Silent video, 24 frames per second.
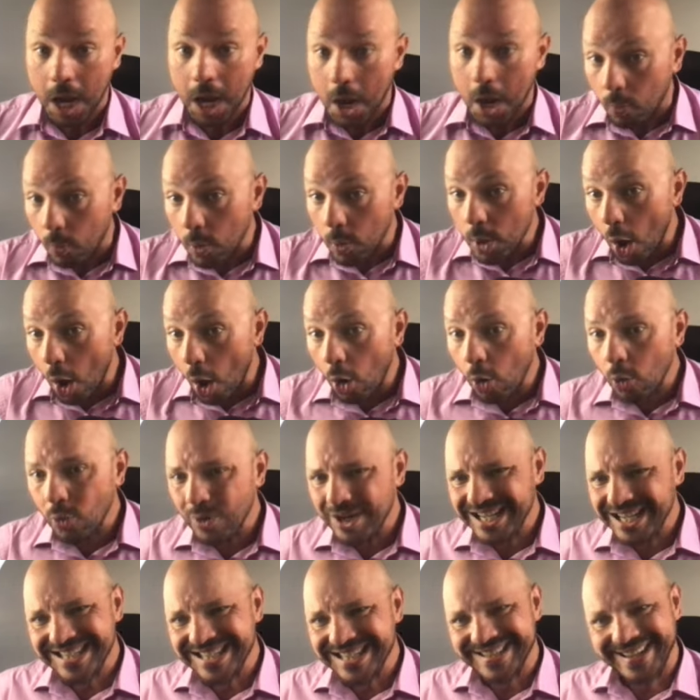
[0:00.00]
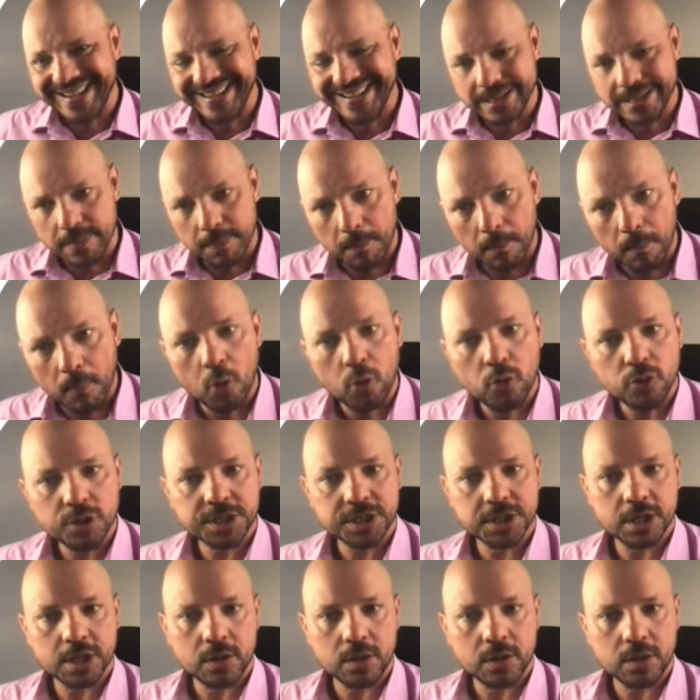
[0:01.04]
we always take the most